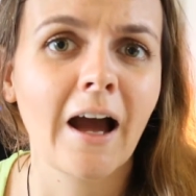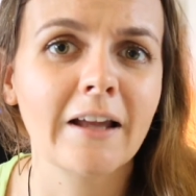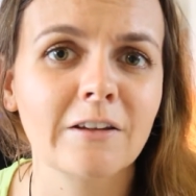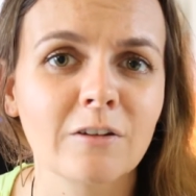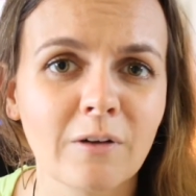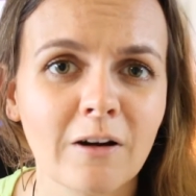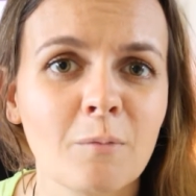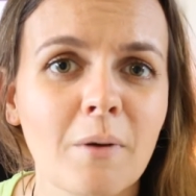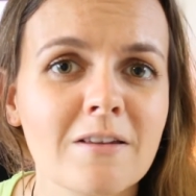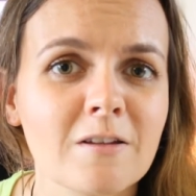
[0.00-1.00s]
and you're surrounded
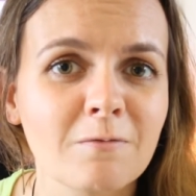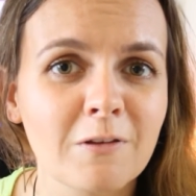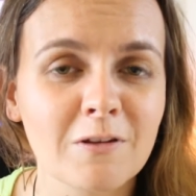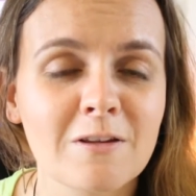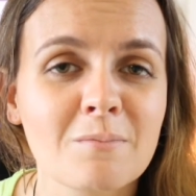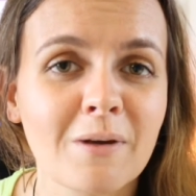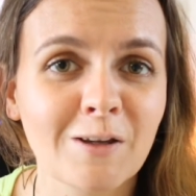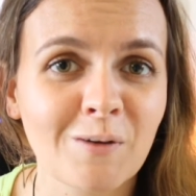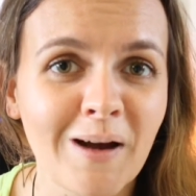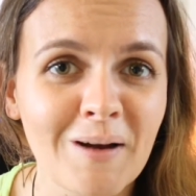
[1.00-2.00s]
by stuff that doesn't make
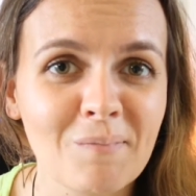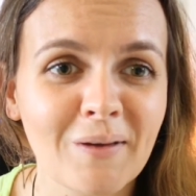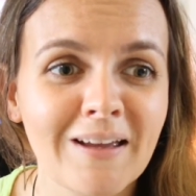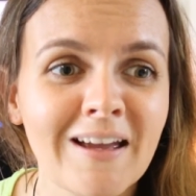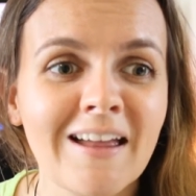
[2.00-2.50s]
you happy,